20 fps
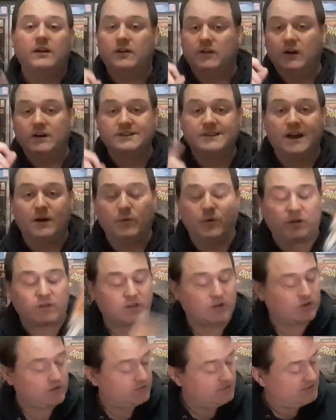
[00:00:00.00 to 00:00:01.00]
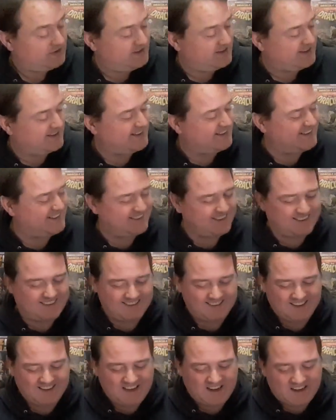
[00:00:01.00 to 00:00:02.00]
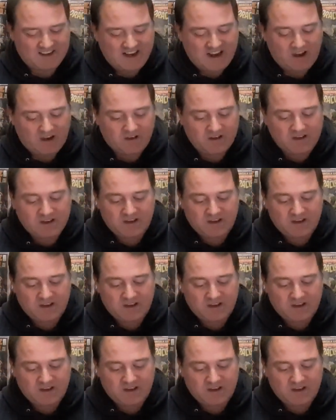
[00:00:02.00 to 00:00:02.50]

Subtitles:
Nice artwork, though. Now,